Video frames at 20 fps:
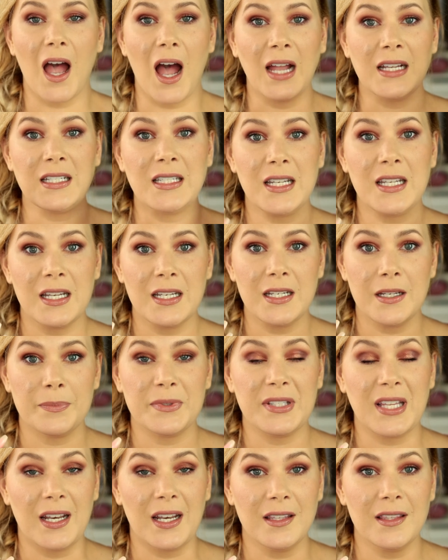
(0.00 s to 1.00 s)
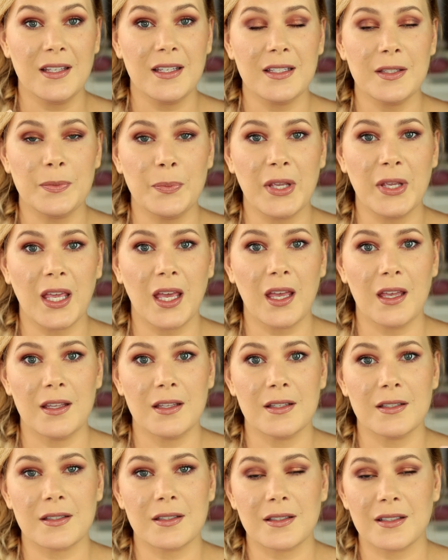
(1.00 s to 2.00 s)
I did end up setting this
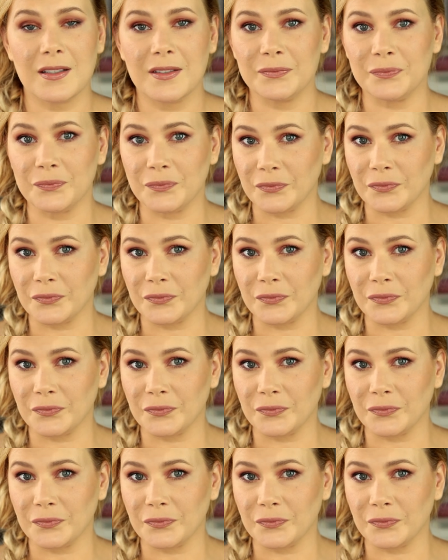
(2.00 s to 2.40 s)
because